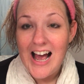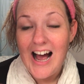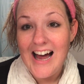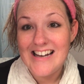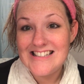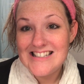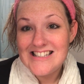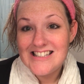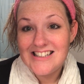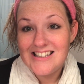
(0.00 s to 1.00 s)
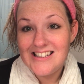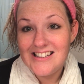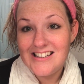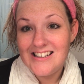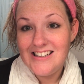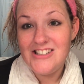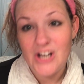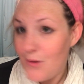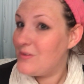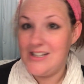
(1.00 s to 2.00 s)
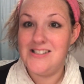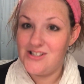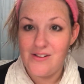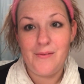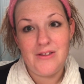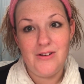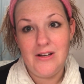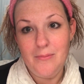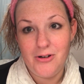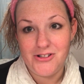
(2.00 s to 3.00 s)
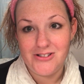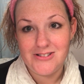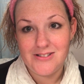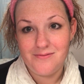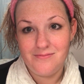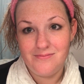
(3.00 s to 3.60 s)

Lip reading: and you don't need to do that with unique products.